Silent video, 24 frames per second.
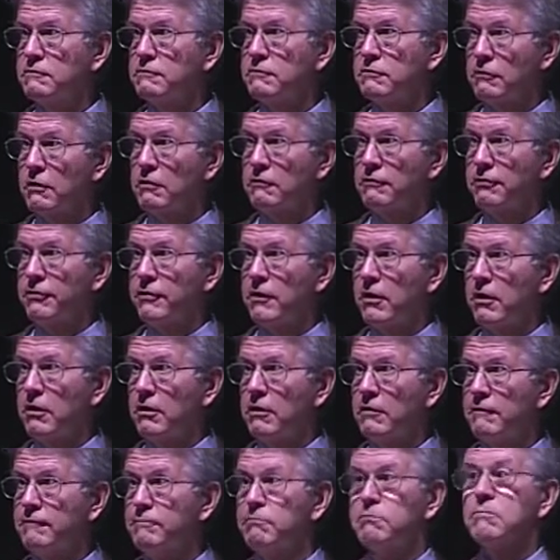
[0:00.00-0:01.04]
growth
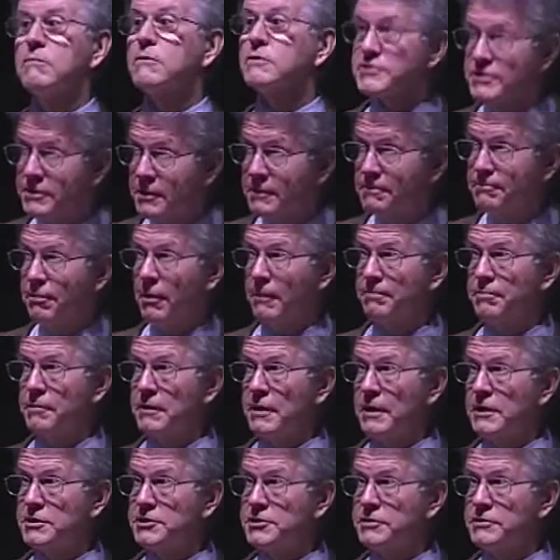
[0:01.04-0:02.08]
of Muslim
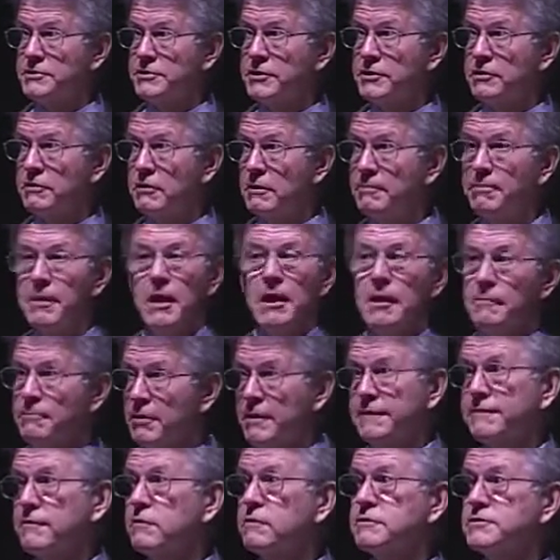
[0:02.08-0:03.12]
populations in Europe, but
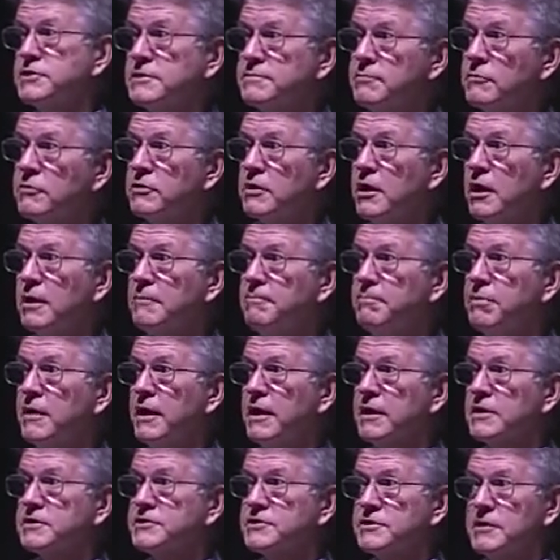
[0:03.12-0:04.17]
of course it's more
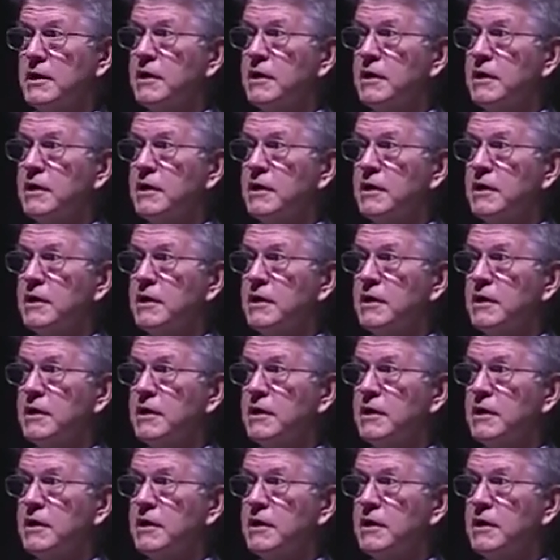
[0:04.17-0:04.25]
complex.